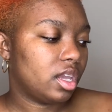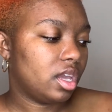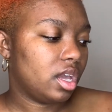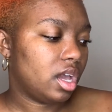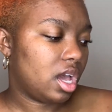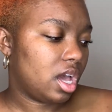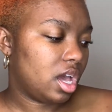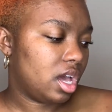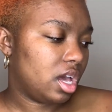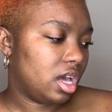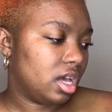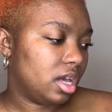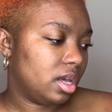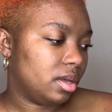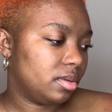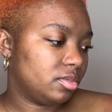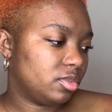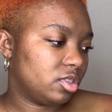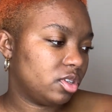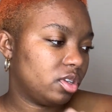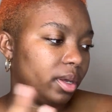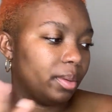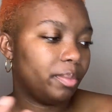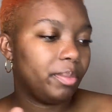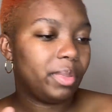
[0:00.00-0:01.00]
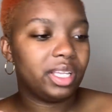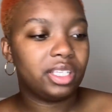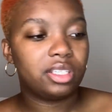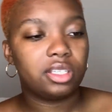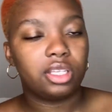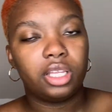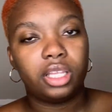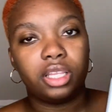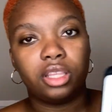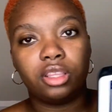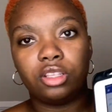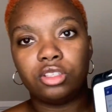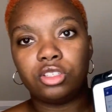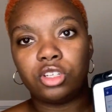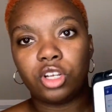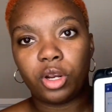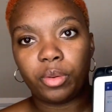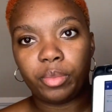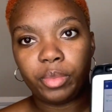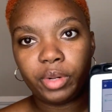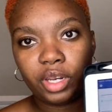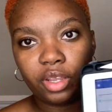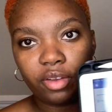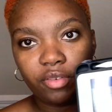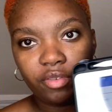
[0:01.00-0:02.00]
So like basically the
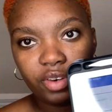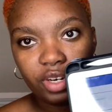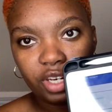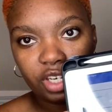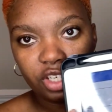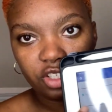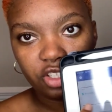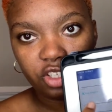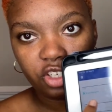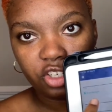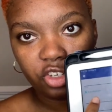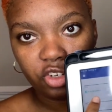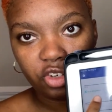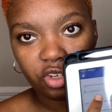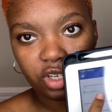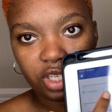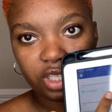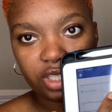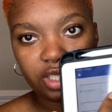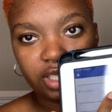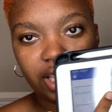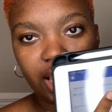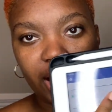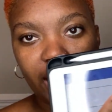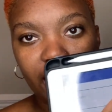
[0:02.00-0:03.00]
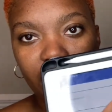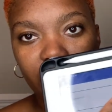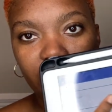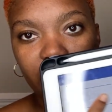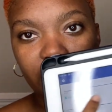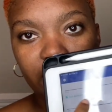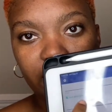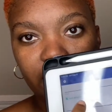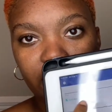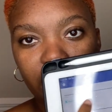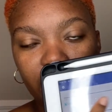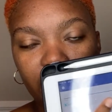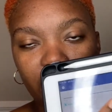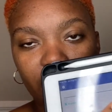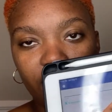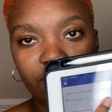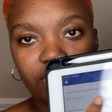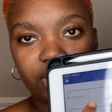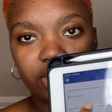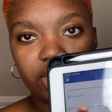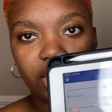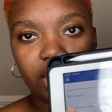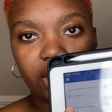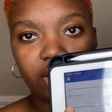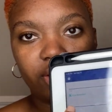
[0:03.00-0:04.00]
term and definition, you can title it and
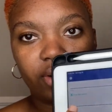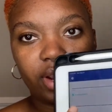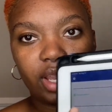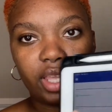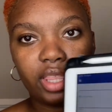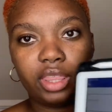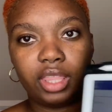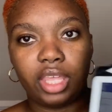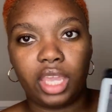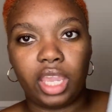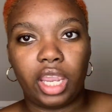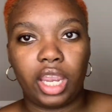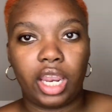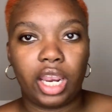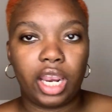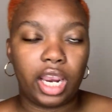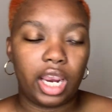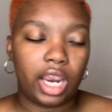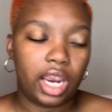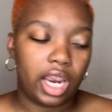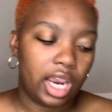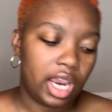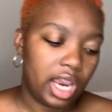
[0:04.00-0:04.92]
everything right there.